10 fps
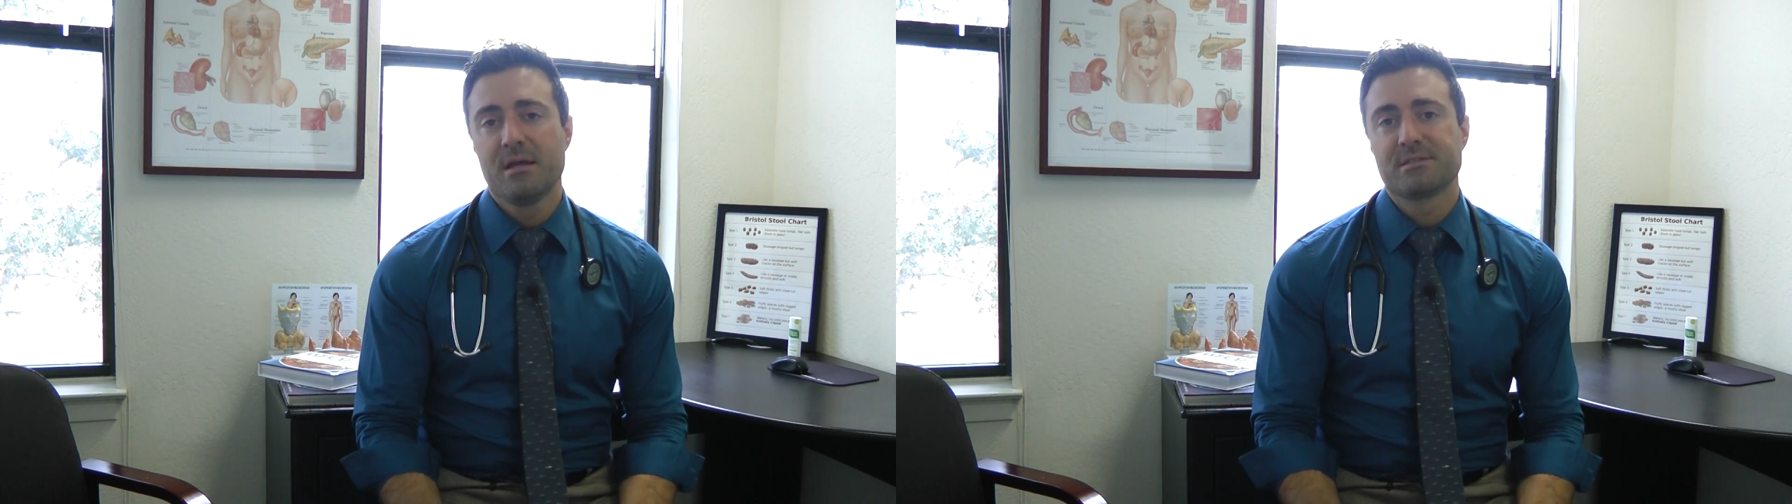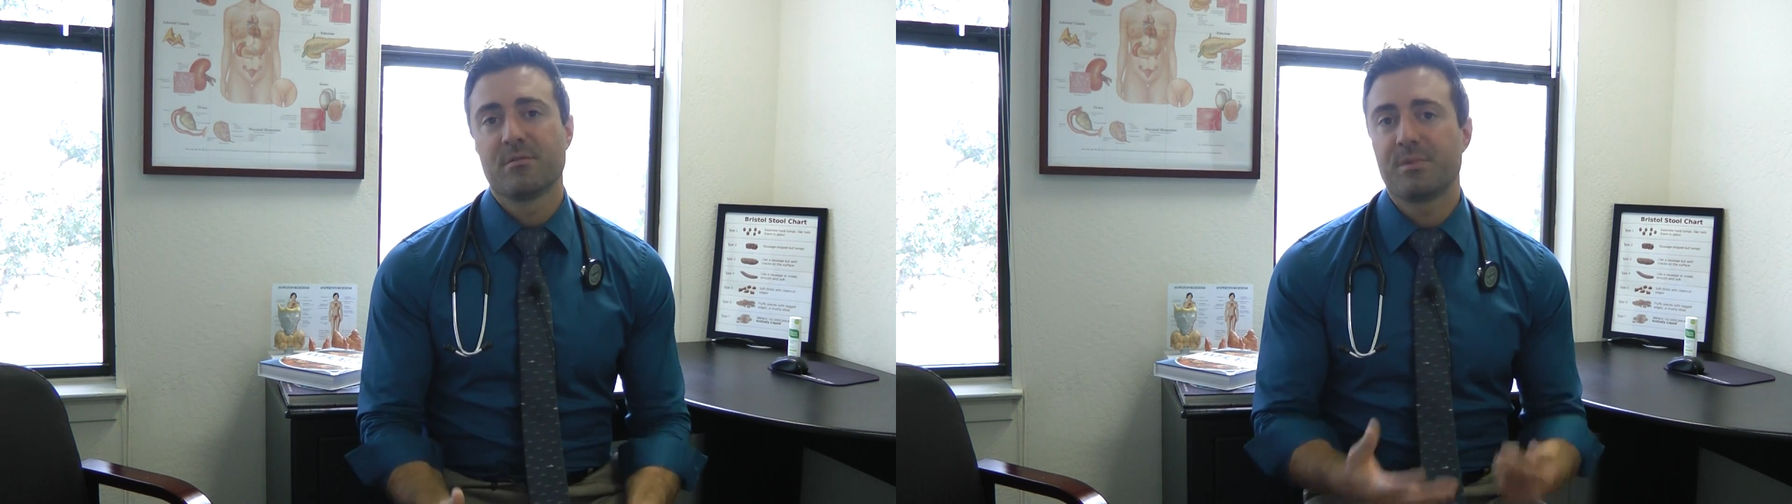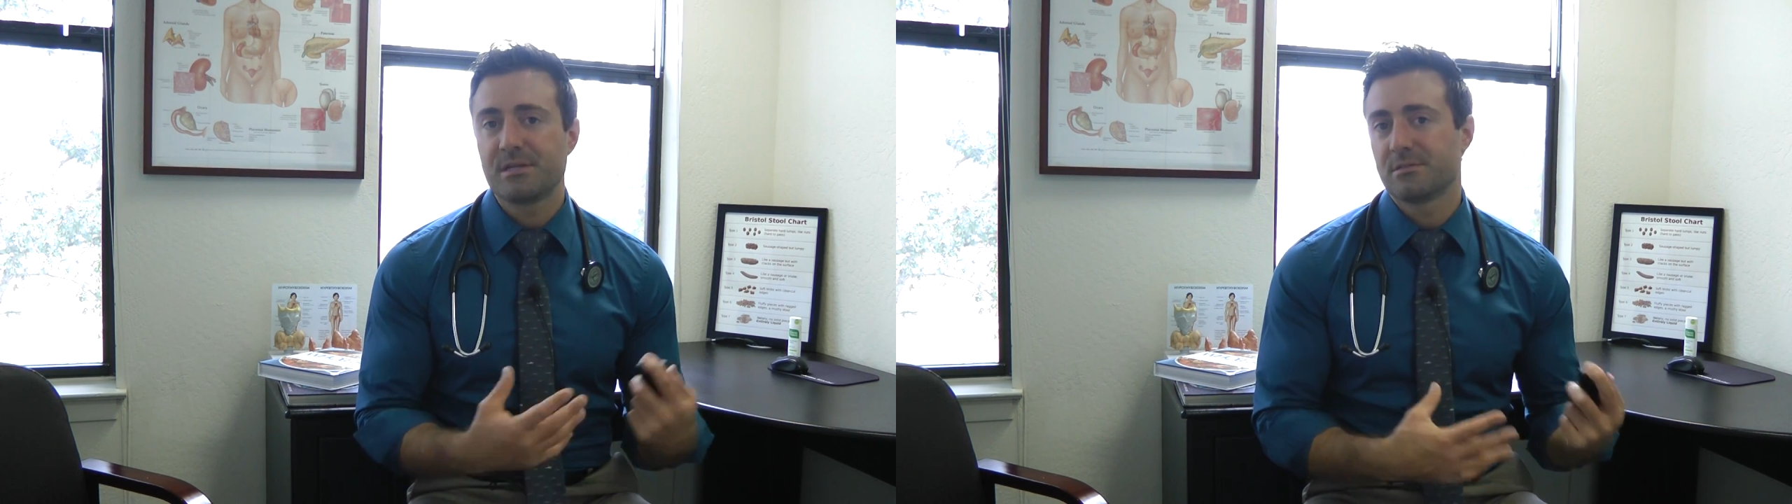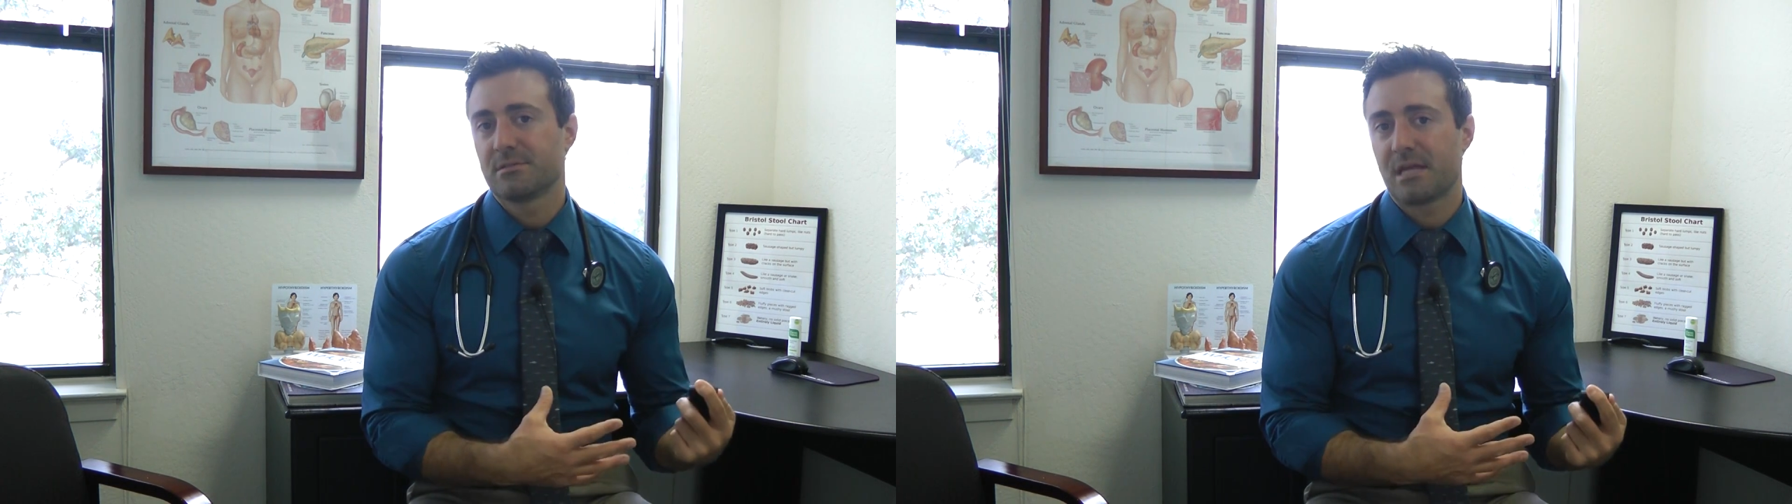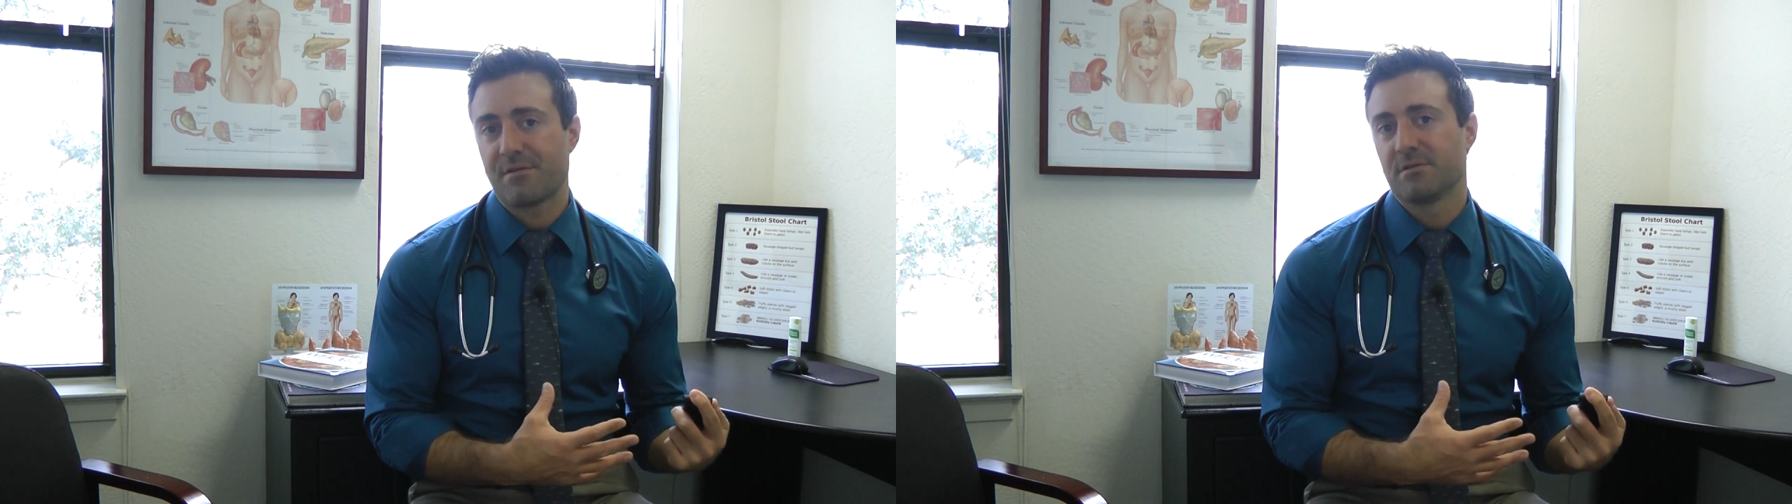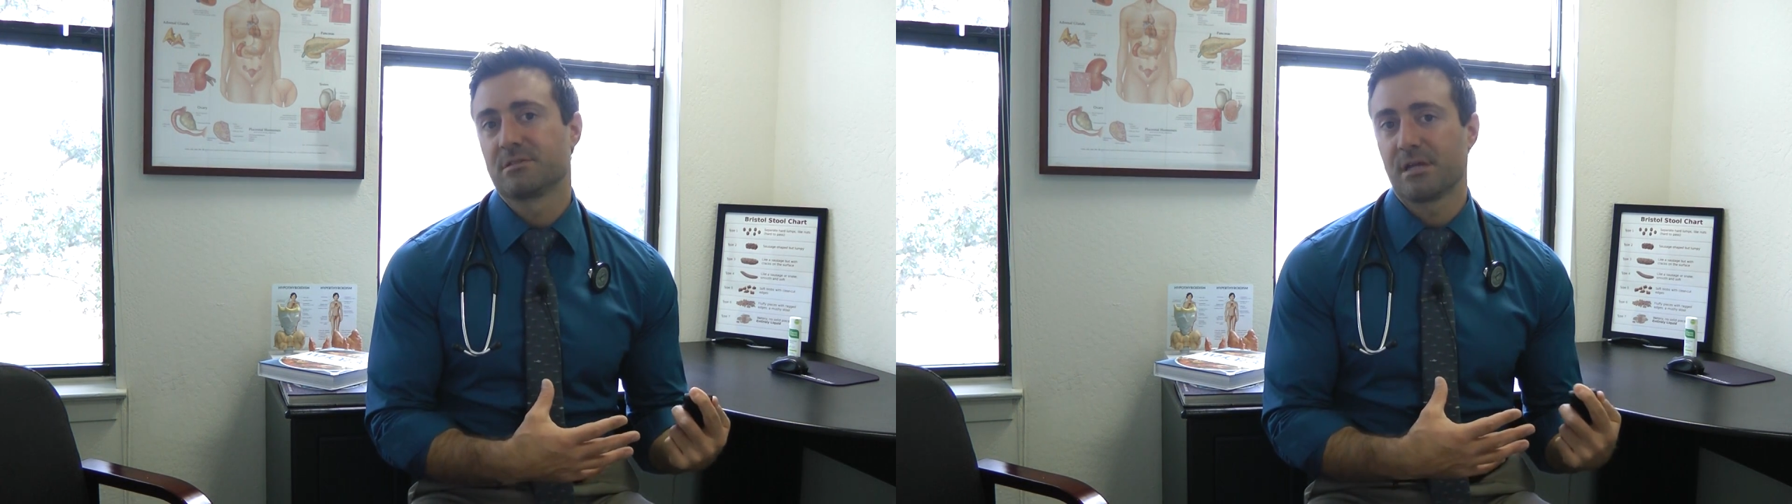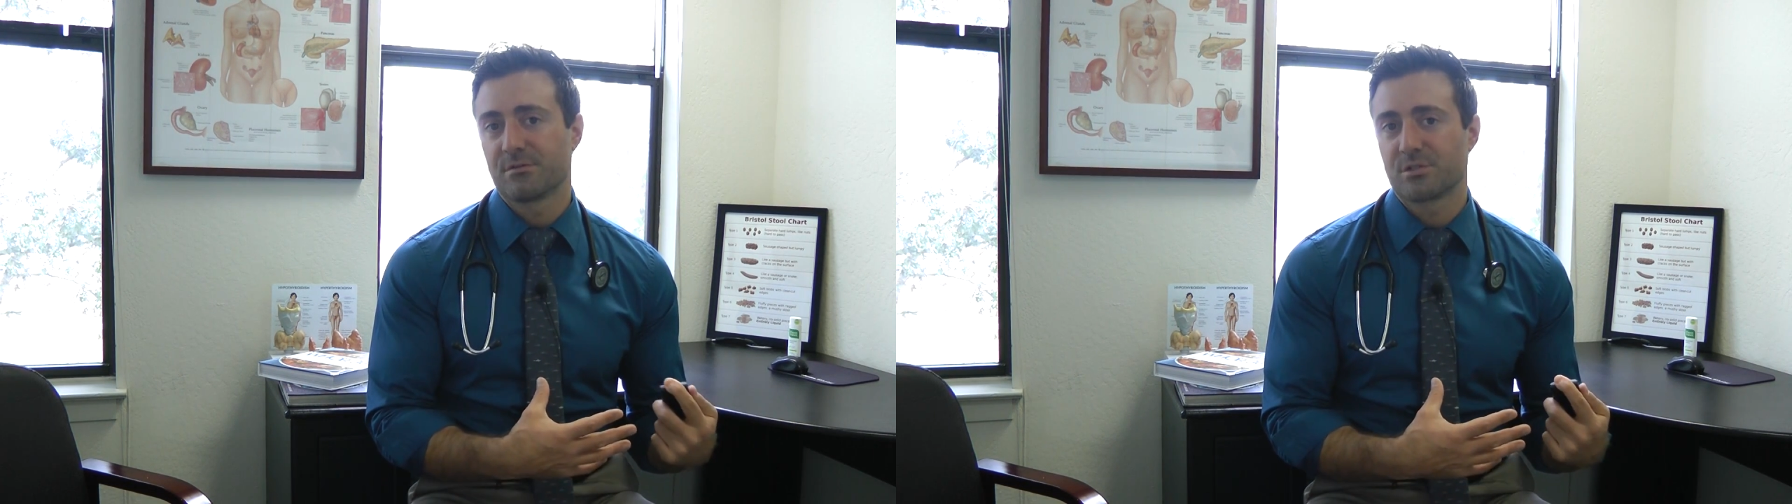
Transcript: Some patients have a slight